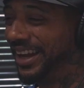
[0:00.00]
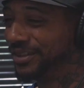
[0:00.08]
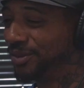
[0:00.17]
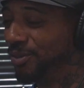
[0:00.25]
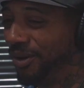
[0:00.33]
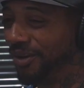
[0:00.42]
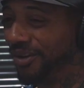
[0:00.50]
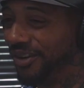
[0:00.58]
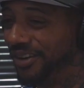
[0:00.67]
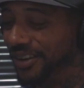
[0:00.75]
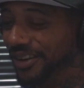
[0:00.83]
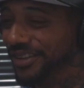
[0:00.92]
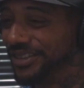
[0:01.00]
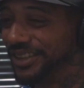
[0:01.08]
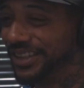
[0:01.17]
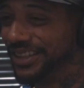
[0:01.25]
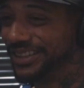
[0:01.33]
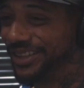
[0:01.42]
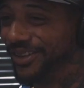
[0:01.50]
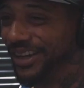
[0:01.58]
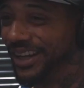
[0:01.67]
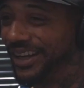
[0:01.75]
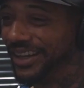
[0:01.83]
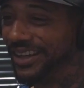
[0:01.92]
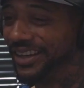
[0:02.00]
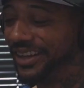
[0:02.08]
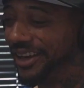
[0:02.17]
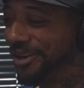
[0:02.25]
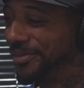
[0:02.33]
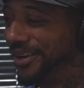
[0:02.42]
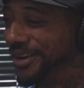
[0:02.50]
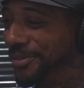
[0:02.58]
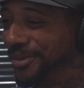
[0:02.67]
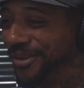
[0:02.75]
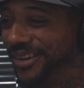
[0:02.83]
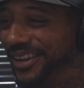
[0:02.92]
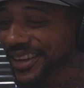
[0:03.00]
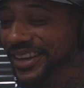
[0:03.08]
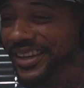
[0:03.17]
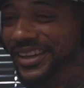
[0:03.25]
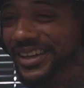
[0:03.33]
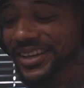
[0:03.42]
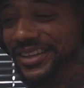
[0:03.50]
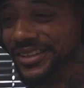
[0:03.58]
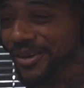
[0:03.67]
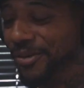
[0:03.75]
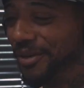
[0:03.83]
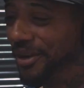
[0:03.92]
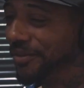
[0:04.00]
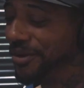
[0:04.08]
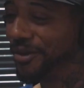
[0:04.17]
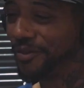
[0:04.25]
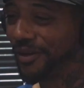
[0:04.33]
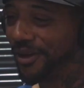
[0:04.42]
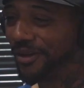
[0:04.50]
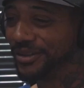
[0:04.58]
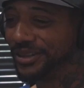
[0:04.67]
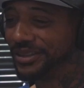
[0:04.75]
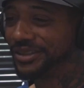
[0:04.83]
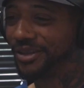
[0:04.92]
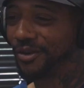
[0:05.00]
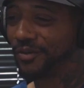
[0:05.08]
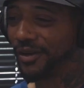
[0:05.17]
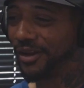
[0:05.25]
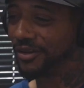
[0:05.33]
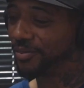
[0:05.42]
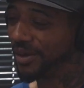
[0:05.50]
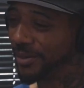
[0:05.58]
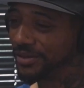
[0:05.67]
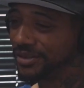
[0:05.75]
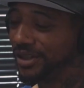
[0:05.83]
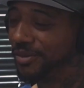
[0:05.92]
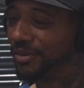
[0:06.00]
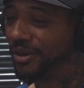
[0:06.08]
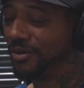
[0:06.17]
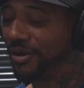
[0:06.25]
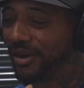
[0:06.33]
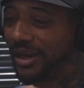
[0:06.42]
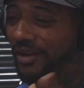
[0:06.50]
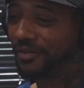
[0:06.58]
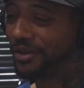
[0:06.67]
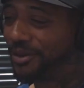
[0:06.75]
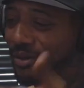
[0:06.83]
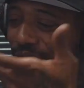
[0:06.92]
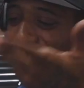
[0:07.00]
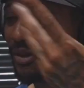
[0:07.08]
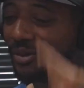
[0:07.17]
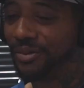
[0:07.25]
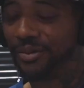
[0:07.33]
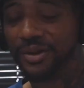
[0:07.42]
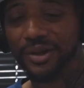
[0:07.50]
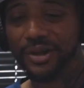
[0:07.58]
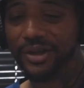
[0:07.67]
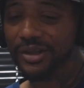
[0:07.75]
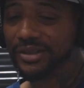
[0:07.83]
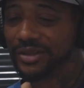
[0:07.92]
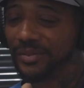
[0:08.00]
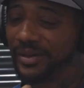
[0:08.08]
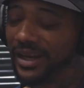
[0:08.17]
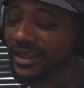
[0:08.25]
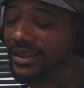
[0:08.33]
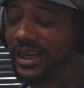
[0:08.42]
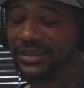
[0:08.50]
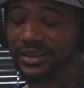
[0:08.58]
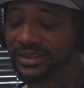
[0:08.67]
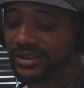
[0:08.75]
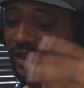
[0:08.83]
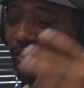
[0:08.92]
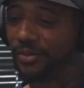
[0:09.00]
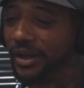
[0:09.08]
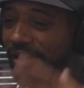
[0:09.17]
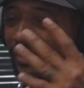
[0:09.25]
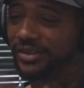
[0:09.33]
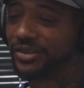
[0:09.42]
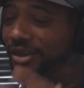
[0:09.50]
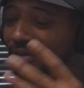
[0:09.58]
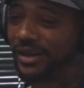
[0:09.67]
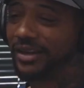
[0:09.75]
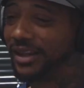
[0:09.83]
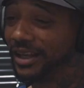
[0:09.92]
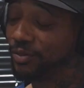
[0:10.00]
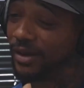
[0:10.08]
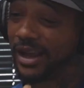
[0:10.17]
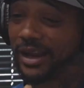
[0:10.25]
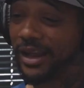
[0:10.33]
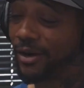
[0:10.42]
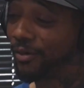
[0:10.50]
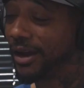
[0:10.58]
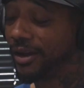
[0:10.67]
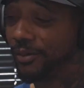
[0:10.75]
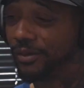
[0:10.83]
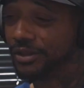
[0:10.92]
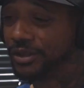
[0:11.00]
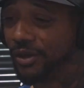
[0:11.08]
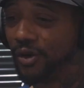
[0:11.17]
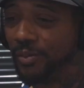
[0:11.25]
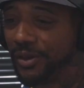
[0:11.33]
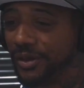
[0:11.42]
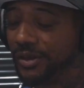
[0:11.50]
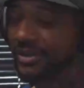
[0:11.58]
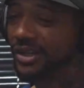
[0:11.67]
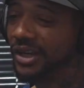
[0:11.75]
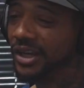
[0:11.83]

That's the word. You know what I'm saying? So, like, everybody hypocrite. So, whatever your flaws is your flaws. The Bible say what God got for you is for you. So, man, I just stand on that good stuff like that. That's why I like rocking with Joe because